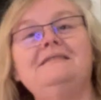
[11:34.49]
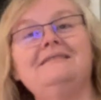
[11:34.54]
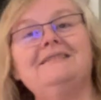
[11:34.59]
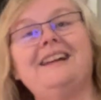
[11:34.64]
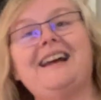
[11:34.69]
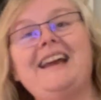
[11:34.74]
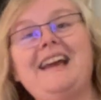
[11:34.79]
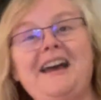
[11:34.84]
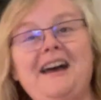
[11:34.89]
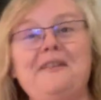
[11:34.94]

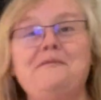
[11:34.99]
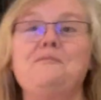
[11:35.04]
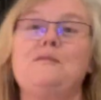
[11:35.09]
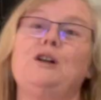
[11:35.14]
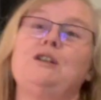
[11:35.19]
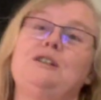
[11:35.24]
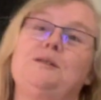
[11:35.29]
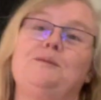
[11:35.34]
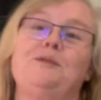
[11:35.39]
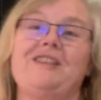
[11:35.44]
I have
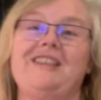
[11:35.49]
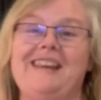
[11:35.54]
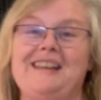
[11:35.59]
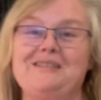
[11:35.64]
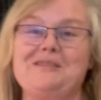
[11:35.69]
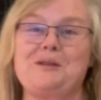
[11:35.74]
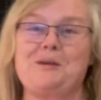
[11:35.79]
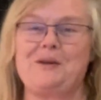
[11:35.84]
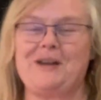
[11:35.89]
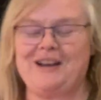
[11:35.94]
multiple
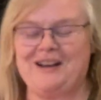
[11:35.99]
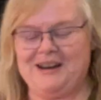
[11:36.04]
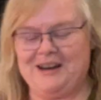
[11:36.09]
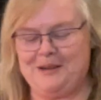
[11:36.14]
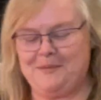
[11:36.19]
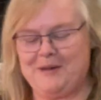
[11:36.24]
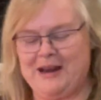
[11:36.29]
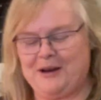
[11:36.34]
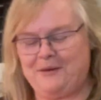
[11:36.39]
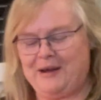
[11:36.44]
things going on in
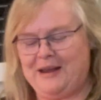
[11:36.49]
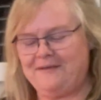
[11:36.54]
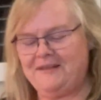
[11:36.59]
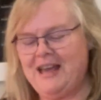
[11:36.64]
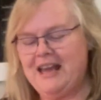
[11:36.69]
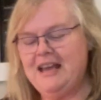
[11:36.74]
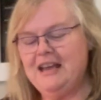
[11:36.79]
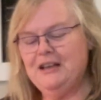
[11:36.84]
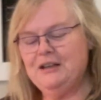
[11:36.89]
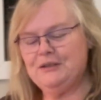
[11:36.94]
the microwave.
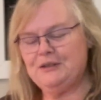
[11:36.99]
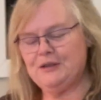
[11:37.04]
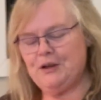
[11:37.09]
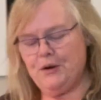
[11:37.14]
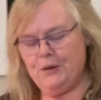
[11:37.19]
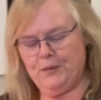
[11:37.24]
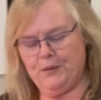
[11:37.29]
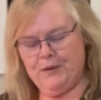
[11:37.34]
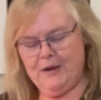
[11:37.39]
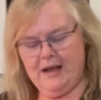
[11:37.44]

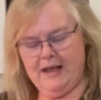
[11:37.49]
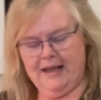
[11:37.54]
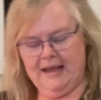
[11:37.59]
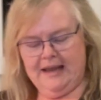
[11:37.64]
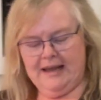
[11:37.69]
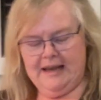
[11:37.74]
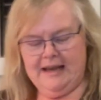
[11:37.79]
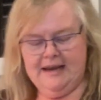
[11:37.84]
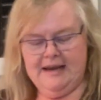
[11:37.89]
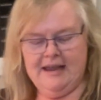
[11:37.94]
So
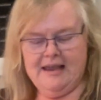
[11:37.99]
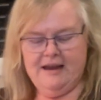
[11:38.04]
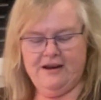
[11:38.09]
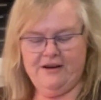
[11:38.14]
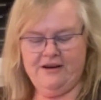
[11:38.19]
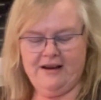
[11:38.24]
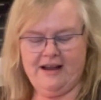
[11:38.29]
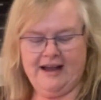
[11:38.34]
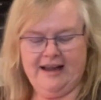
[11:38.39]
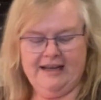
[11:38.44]
in
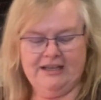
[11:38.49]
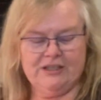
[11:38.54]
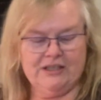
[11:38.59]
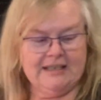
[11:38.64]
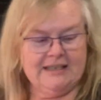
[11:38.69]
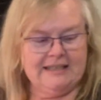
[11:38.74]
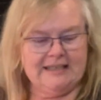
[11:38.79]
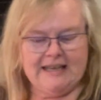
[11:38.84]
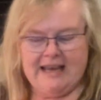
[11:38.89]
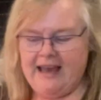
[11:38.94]
here, I
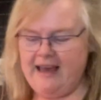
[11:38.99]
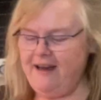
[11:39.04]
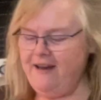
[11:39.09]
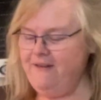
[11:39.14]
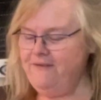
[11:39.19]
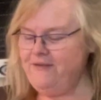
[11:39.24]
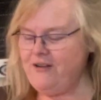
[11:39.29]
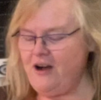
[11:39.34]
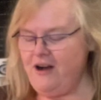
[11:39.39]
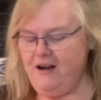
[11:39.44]
just
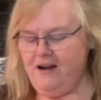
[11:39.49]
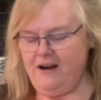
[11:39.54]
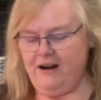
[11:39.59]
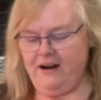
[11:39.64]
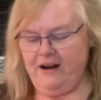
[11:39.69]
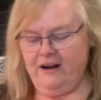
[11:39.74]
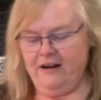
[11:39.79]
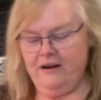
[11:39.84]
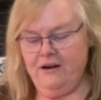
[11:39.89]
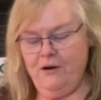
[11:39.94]
have
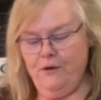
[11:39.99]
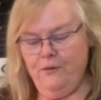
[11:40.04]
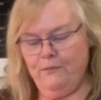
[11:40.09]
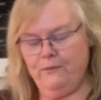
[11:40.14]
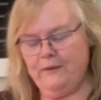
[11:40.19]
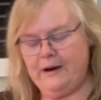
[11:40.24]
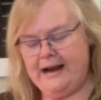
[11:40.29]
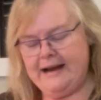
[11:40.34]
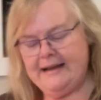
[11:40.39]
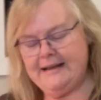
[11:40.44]
our
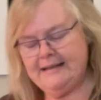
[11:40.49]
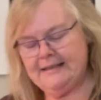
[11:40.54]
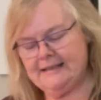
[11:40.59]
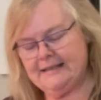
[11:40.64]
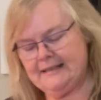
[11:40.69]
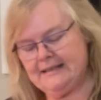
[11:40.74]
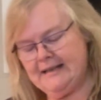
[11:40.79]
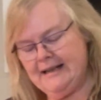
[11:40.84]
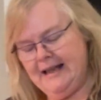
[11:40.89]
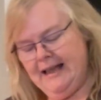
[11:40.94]

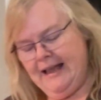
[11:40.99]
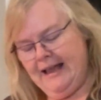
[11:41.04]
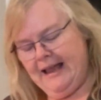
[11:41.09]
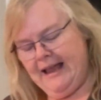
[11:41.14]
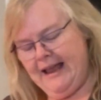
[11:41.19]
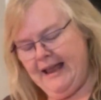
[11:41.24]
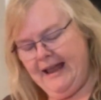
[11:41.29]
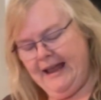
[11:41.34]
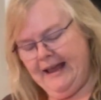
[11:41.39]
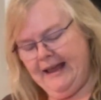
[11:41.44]
rice,
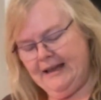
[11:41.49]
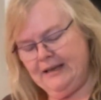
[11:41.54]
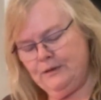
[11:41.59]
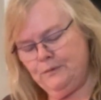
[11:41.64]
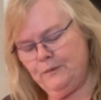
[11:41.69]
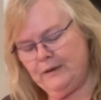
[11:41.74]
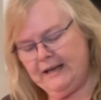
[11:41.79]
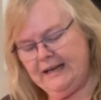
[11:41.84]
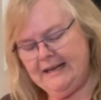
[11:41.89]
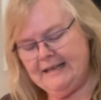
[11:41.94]
and
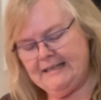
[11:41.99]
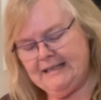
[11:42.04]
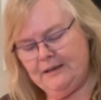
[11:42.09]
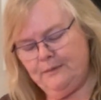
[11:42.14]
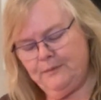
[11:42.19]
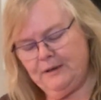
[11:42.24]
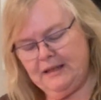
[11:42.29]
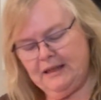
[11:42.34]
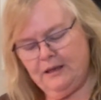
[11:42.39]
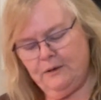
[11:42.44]
what I
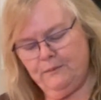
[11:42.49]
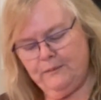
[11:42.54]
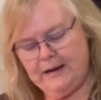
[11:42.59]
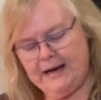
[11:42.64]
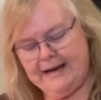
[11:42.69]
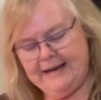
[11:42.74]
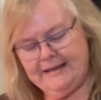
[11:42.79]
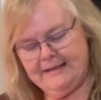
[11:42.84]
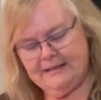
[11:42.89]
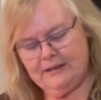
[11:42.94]
did with the
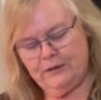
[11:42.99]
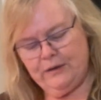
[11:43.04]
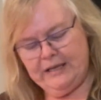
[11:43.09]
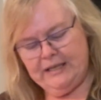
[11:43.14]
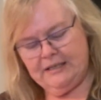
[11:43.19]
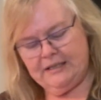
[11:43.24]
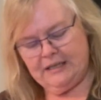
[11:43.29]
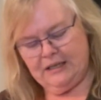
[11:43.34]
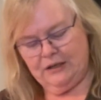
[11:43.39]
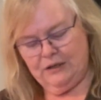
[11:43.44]
rice, so
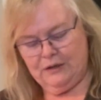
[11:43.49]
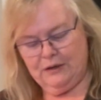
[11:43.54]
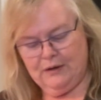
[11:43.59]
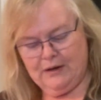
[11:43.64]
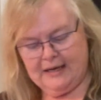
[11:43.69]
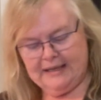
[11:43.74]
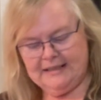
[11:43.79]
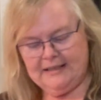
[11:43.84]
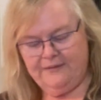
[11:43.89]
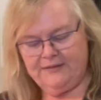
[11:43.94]
you
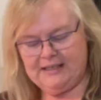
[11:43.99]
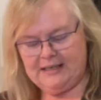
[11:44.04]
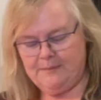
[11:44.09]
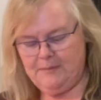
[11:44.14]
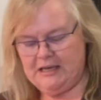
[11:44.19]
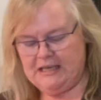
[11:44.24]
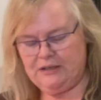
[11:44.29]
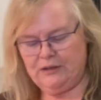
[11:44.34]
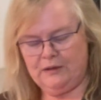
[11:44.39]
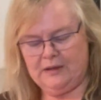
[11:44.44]
guys have seen
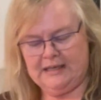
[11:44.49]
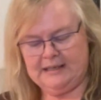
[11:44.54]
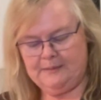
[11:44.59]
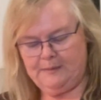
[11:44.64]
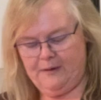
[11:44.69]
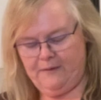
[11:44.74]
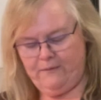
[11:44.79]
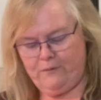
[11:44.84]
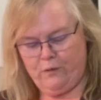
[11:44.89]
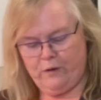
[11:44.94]
me do this
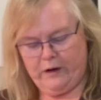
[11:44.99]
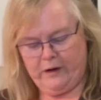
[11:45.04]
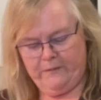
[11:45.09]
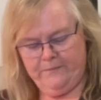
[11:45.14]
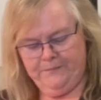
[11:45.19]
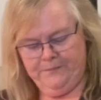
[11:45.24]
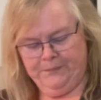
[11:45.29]
before.